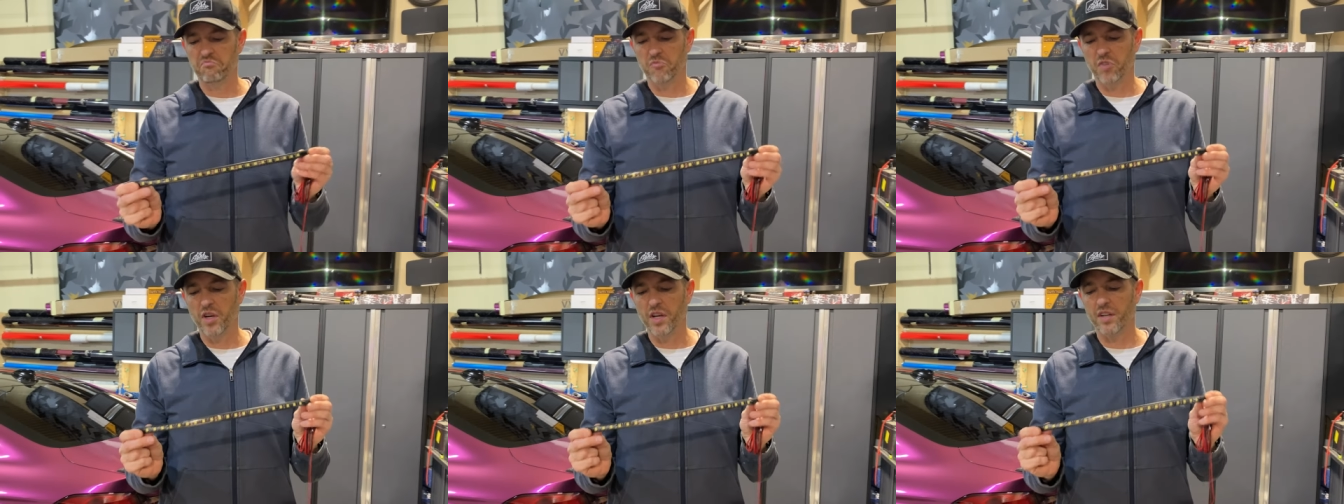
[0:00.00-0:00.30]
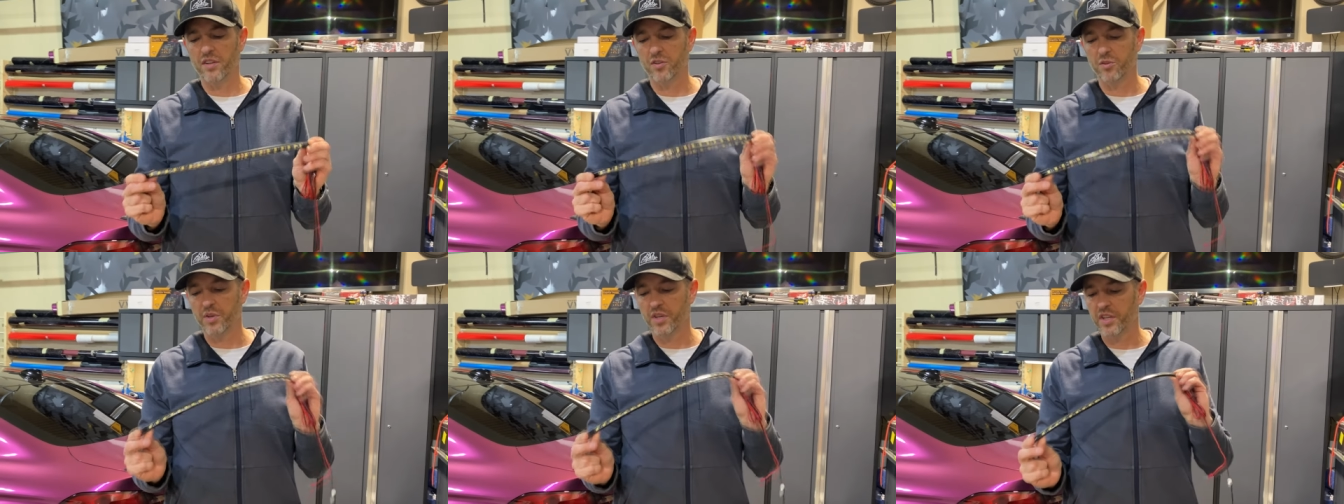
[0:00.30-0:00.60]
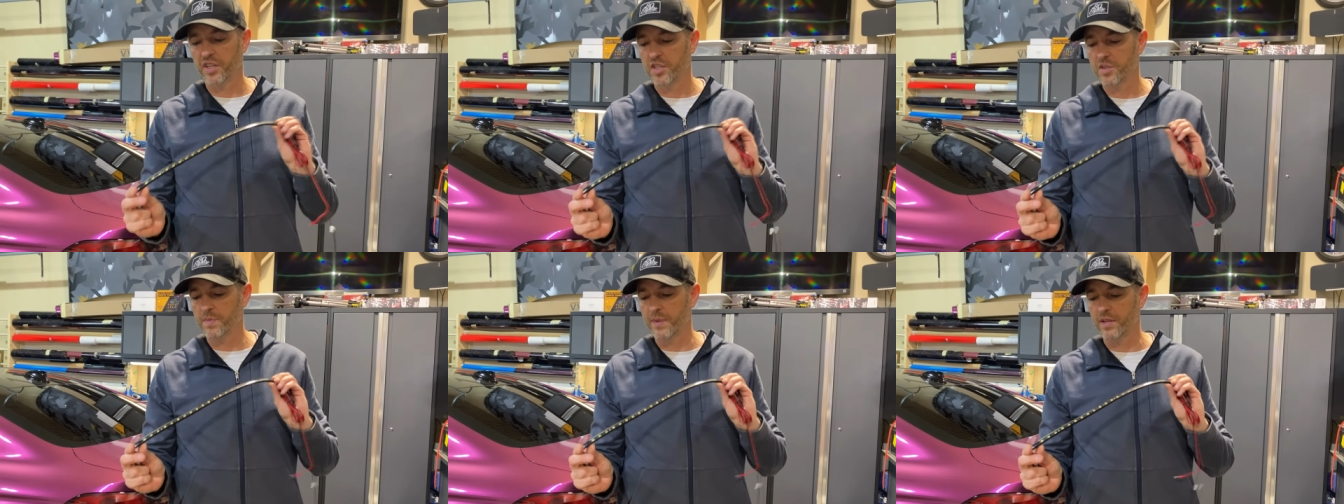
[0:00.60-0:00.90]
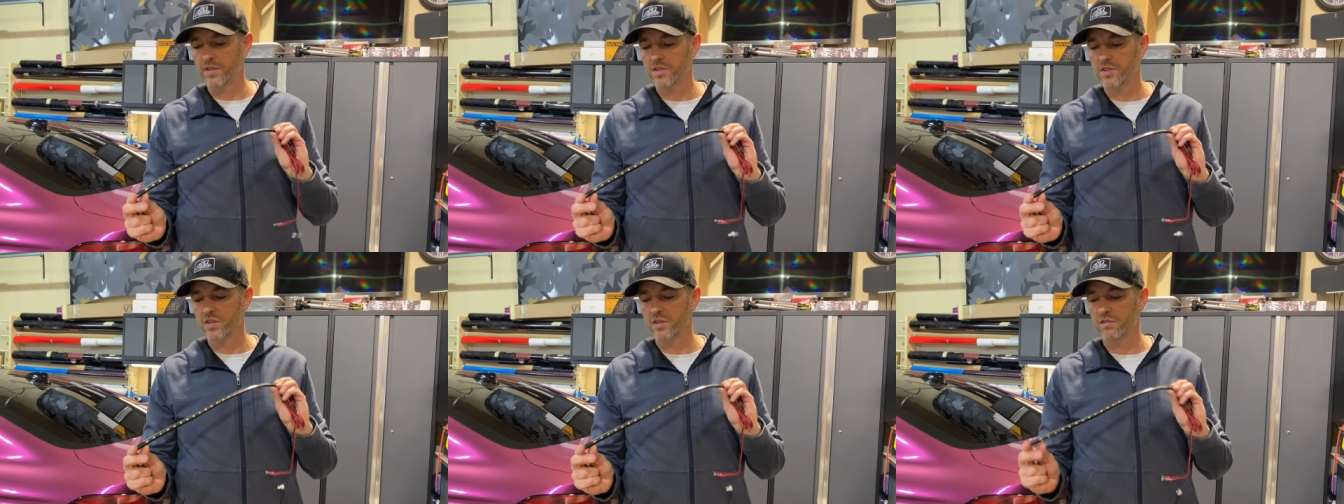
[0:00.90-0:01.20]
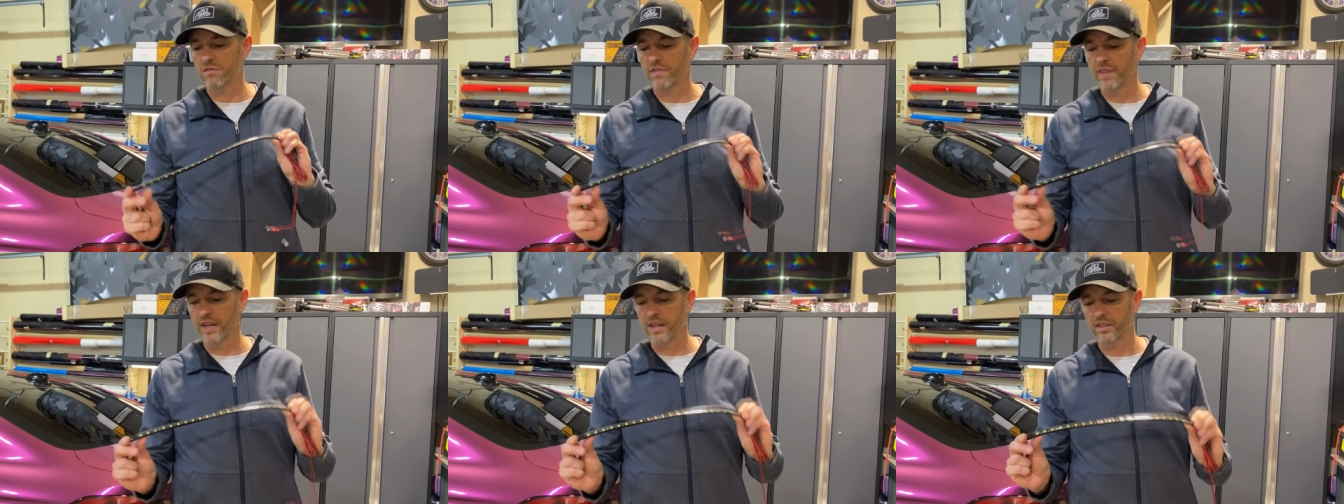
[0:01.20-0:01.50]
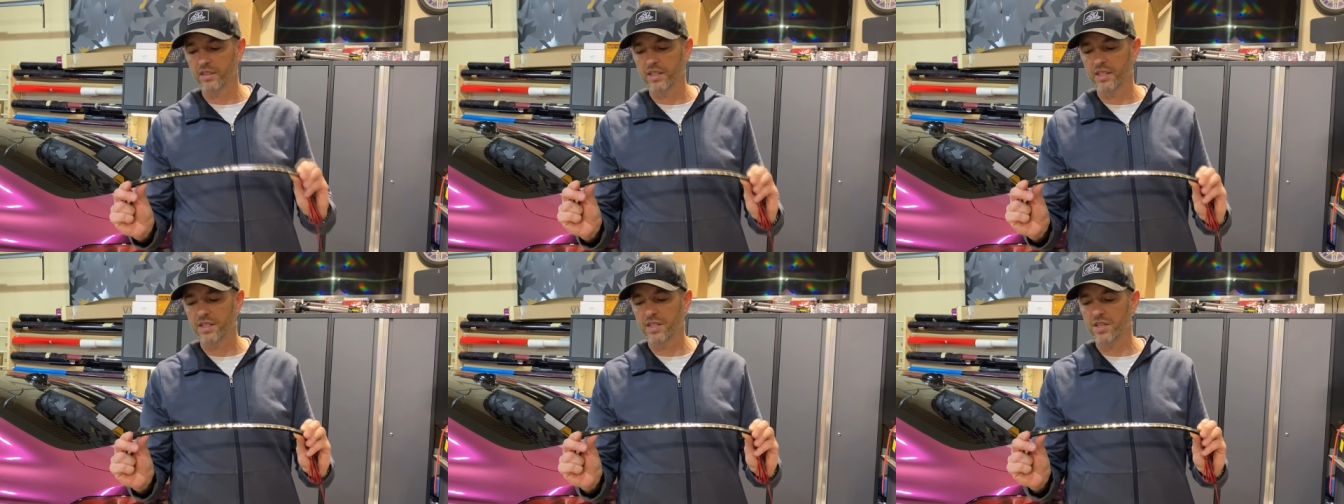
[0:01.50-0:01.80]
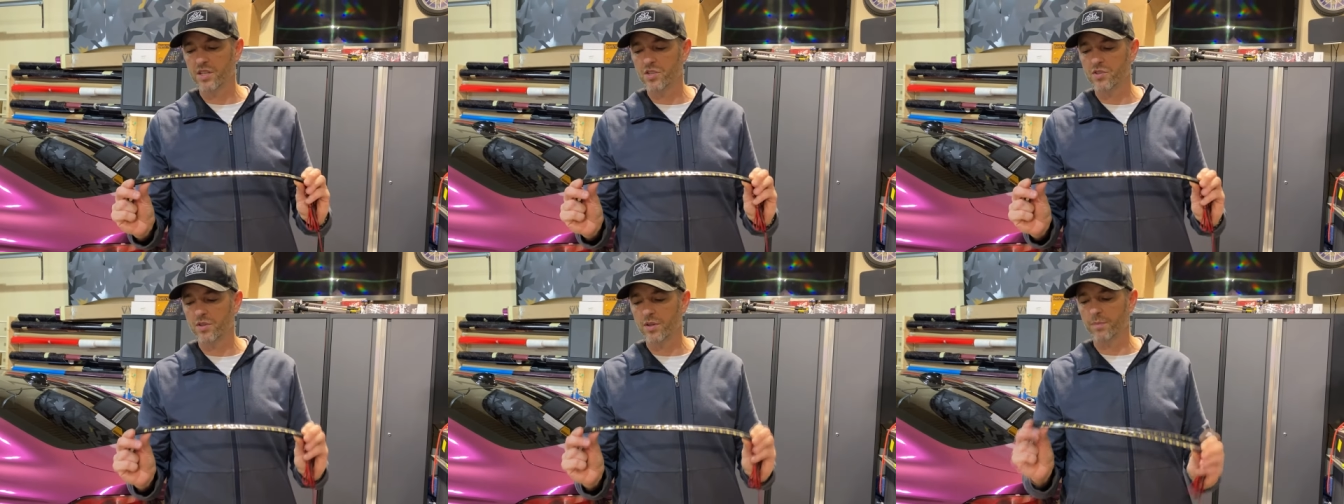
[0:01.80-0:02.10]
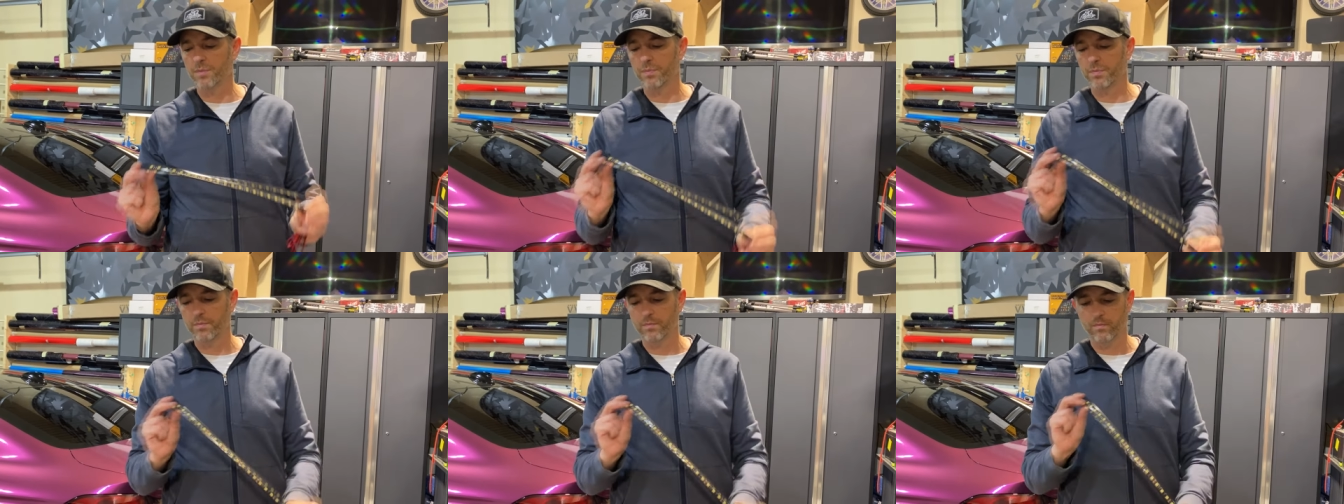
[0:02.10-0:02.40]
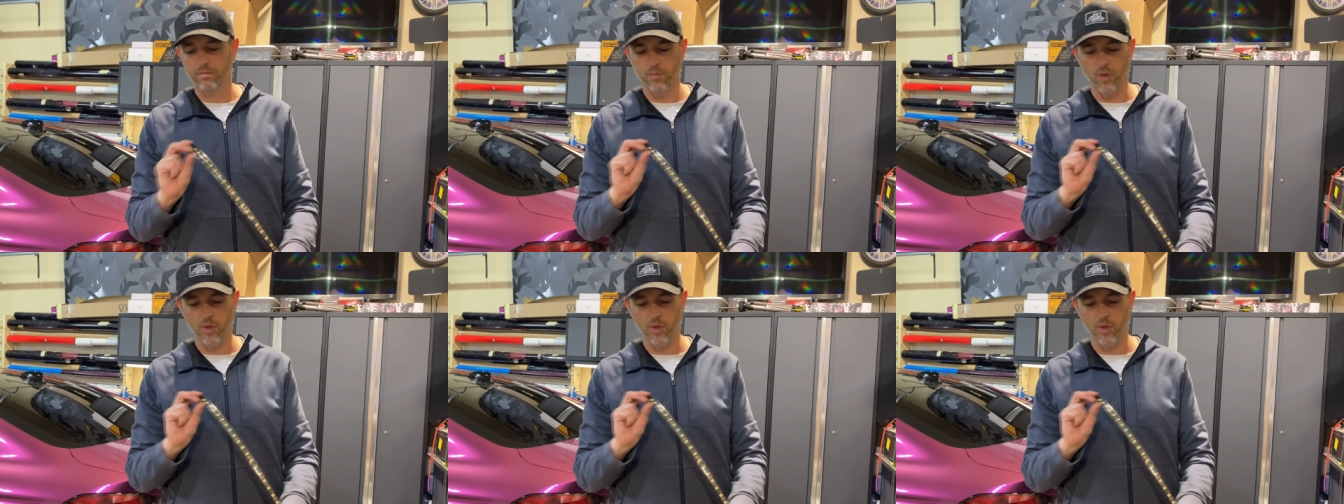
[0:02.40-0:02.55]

rather inexpensive L E D strip